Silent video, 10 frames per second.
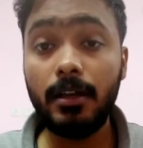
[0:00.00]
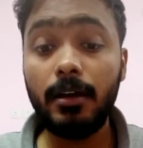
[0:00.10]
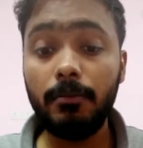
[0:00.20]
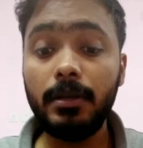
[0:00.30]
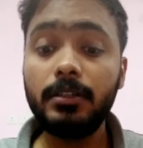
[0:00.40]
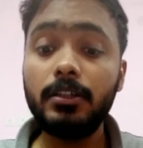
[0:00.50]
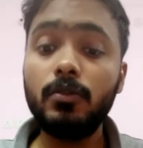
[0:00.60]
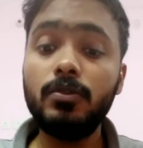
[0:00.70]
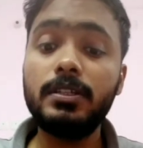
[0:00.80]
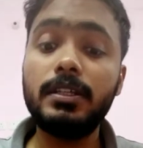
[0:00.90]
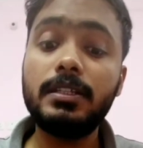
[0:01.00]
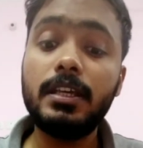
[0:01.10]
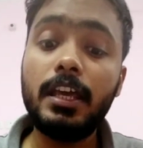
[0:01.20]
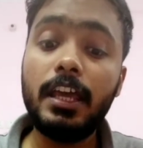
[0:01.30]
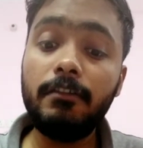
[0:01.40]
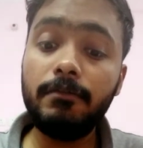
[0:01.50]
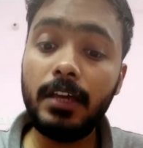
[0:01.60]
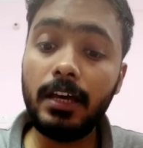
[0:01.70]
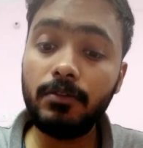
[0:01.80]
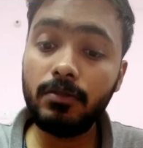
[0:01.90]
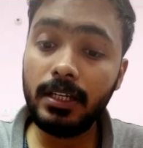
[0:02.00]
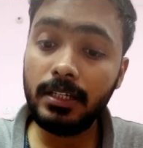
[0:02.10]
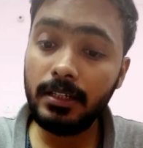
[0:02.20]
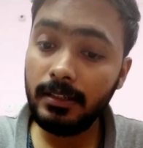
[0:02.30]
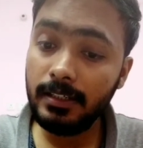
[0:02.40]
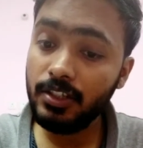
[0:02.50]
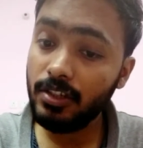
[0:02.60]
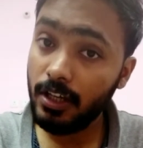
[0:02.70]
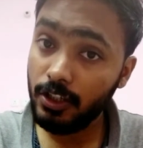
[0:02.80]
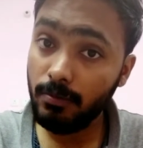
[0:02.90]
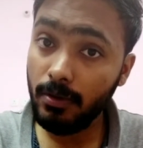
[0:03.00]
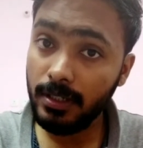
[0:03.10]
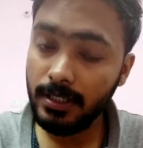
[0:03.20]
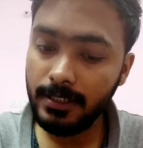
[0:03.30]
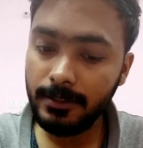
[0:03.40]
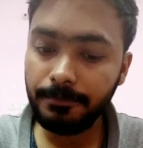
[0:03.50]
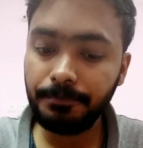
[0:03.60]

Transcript: But the note says if we have two identically charged bodies